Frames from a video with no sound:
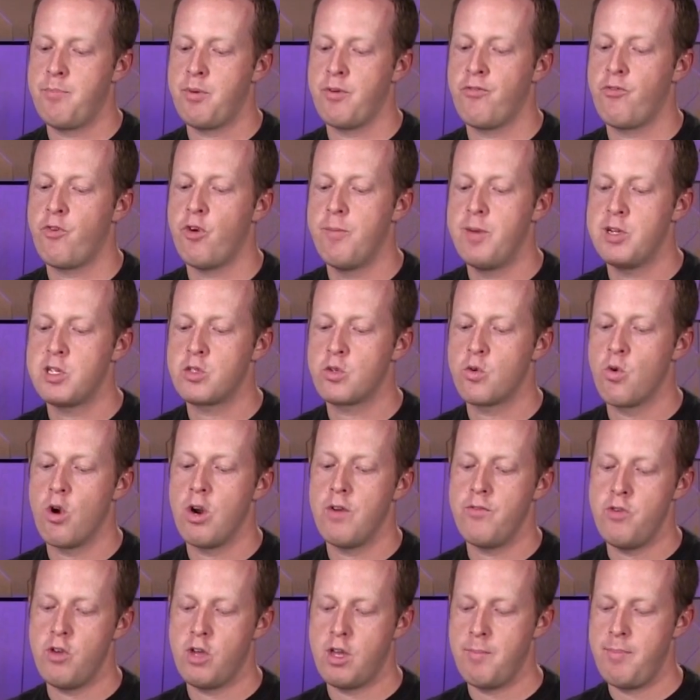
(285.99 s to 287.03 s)
a performance
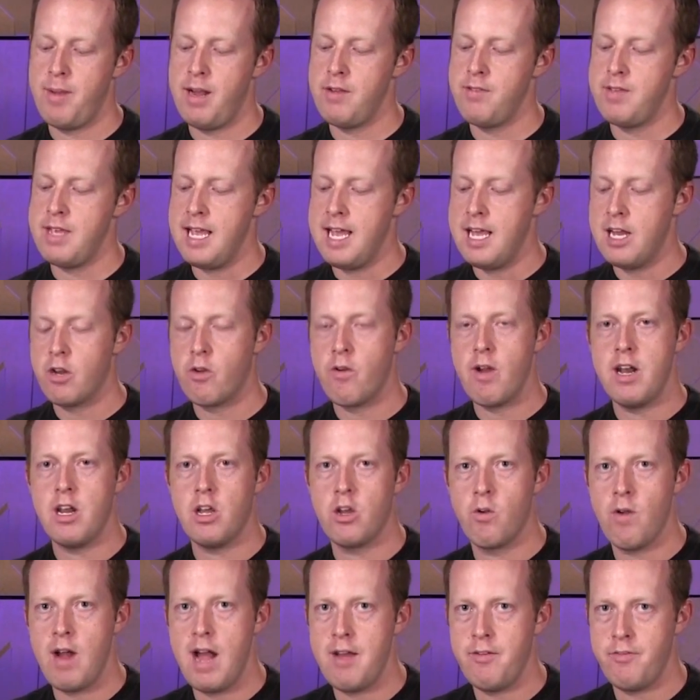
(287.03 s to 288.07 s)
score if you compare the
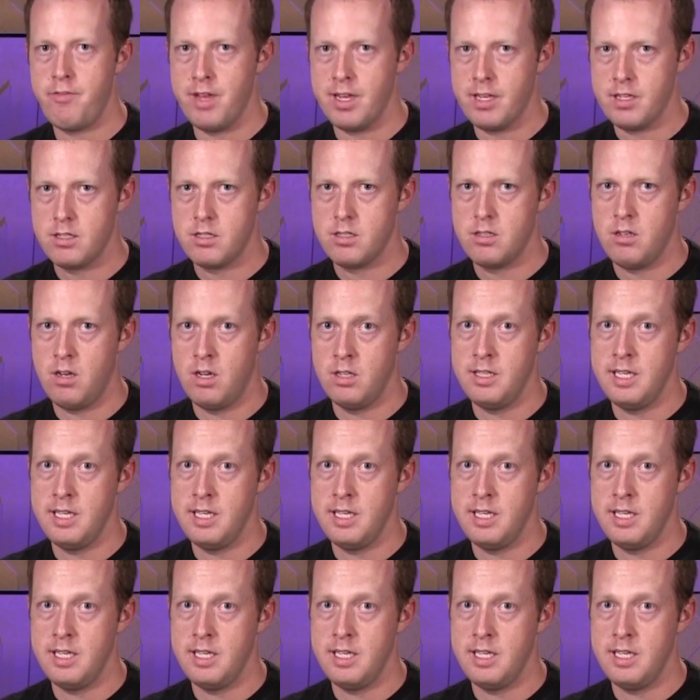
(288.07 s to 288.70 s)
integrated graphics